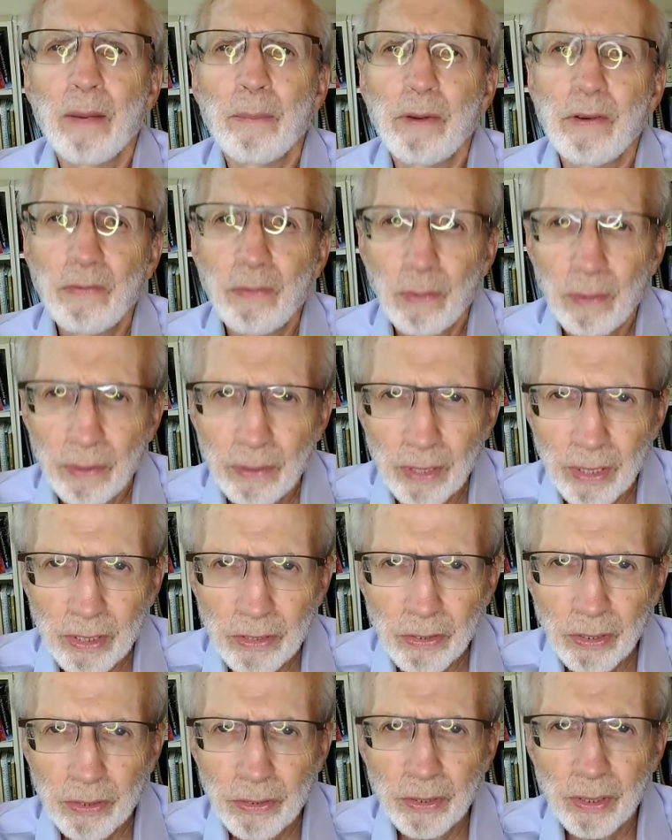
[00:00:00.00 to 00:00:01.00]
Before the
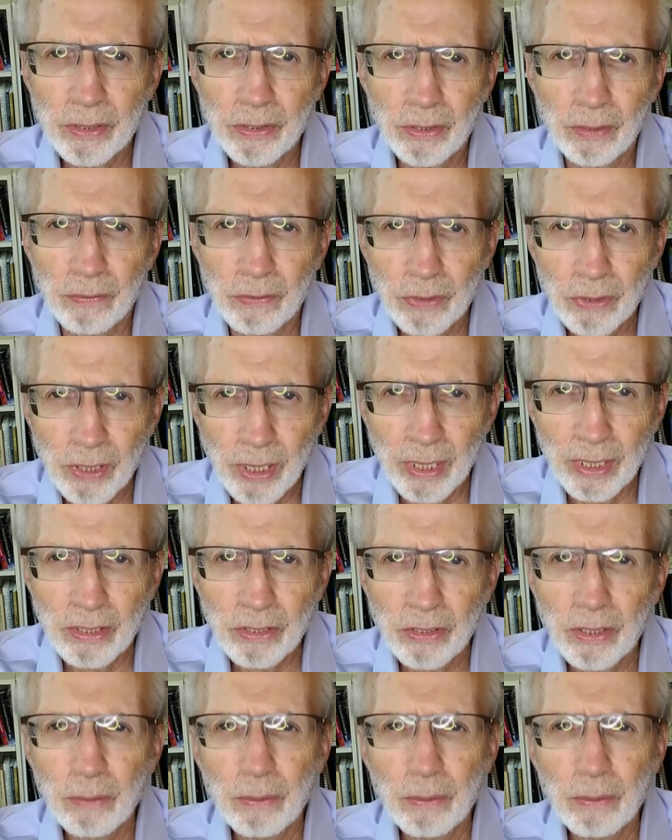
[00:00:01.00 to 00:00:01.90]
existence of states,